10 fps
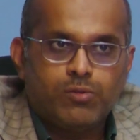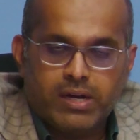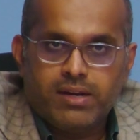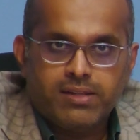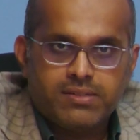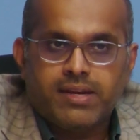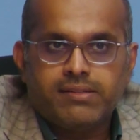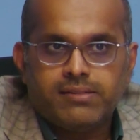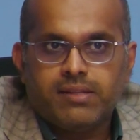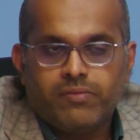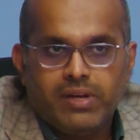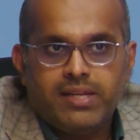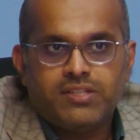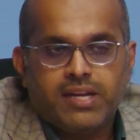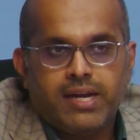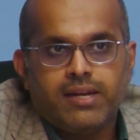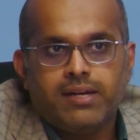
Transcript: to understand that the village had a